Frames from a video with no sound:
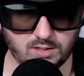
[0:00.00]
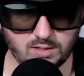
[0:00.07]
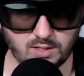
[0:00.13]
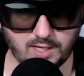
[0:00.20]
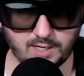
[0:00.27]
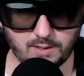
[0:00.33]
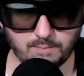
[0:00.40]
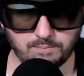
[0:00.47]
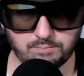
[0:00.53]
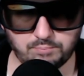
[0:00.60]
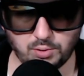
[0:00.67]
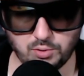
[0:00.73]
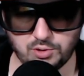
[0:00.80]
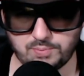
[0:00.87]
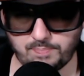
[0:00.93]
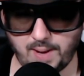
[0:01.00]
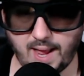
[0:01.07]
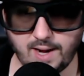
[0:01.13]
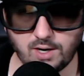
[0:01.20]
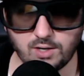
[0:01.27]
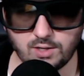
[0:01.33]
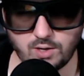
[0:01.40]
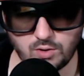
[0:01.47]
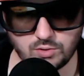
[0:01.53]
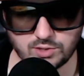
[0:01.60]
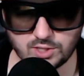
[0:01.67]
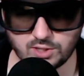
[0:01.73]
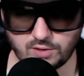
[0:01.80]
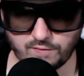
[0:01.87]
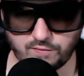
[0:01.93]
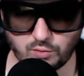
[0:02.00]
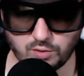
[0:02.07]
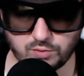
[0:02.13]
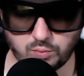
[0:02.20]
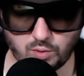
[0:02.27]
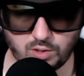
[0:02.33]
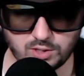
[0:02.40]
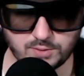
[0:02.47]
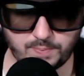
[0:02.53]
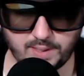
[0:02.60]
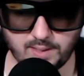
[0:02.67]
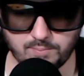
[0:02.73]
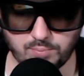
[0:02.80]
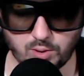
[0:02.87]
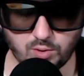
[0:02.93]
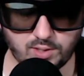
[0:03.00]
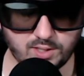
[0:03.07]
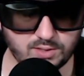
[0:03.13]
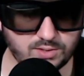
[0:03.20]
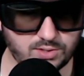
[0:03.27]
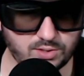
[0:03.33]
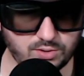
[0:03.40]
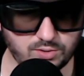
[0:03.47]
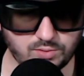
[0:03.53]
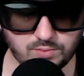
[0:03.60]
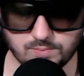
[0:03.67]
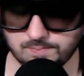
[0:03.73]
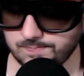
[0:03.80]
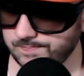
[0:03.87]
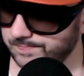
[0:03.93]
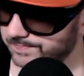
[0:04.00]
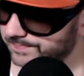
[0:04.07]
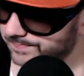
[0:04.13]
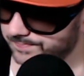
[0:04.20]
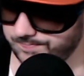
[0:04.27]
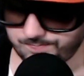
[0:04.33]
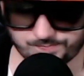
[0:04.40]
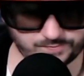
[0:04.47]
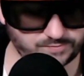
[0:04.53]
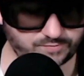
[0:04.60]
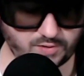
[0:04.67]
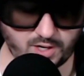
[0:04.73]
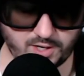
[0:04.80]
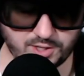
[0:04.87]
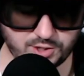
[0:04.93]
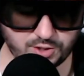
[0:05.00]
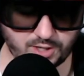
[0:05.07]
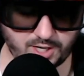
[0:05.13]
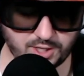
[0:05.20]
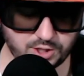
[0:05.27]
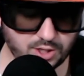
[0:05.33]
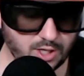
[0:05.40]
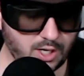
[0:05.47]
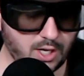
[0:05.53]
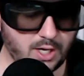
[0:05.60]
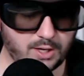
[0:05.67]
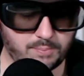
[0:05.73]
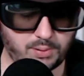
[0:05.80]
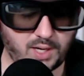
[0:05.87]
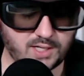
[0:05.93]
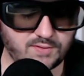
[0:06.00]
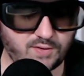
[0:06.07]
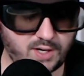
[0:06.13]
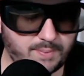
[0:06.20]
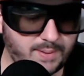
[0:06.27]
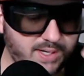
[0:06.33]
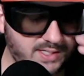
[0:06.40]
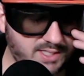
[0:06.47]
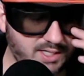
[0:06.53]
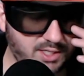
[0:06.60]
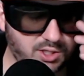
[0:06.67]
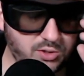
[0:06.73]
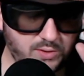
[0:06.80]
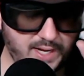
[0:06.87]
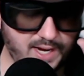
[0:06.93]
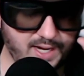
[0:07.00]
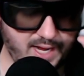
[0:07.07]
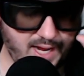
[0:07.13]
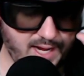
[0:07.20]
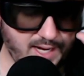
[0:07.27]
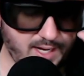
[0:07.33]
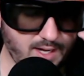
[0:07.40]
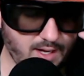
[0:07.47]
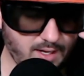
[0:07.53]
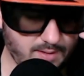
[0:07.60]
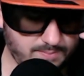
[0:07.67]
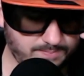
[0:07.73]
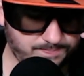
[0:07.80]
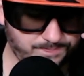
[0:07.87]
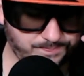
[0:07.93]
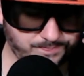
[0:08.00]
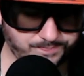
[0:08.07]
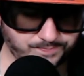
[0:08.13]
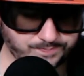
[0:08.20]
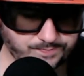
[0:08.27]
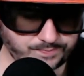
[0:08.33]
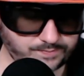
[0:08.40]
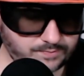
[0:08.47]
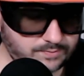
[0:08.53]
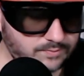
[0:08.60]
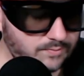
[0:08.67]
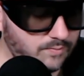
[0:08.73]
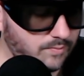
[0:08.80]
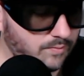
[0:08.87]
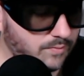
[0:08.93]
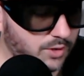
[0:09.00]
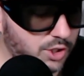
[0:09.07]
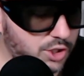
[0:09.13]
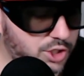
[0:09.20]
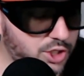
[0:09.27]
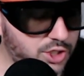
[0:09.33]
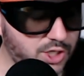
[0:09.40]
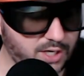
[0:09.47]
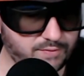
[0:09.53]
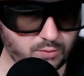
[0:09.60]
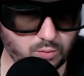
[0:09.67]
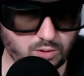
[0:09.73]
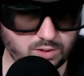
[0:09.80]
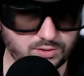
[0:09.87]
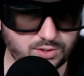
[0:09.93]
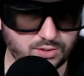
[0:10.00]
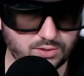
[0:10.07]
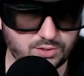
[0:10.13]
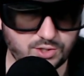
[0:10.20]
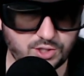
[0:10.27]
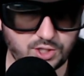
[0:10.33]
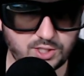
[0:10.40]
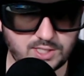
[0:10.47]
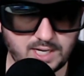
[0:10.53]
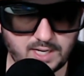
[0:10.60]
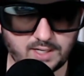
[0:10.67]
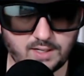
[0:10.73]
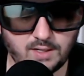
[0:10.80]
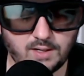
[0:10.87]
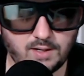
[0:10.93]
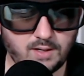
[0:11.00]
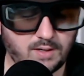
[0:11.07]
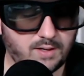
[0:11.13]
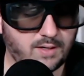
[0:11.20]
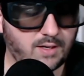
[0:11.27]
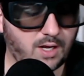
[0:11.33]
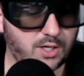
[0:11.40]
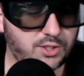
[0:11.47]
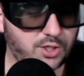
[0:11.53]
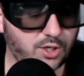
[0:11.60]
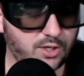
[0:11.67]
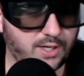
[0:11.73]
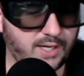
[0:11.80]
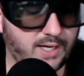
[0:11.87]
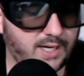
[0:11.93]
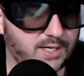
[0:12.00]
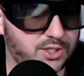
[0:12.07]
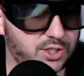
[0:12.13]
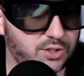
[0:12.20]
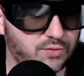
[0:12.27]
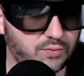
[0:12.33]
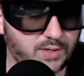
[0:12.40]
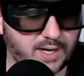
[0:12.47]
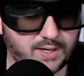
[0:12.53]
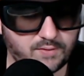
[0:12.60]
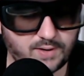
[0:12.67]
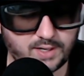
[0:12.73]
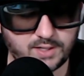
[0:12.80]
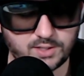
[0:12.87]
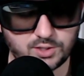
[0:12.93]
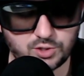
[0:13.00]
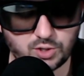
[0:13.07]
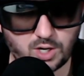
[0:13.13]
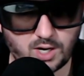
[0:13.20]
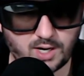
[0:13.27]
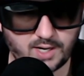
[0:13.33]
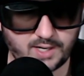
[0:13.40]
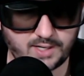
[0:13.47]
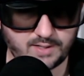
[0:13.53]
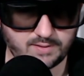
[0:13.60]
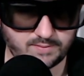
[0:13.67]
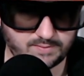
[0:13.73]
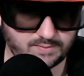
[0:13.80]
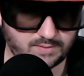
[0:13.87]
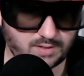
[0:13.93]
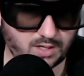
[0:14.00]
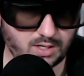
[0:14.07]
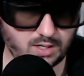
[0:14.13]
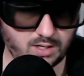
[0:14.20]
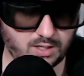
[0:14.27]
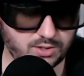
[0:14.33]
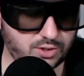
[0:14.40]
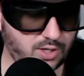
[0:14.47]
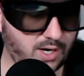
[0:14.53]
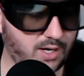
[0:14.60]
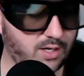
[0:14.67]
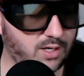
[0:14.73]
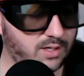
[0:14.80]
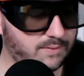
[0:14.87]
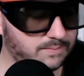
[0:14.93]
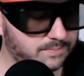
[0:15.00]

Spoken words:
like, Bruce Banner knows that the fourth wall is being broken too. Very strange. The plot's very basic. You get a... she's Jennifer Walters. She's a attorney. She's getting ready to try a trial.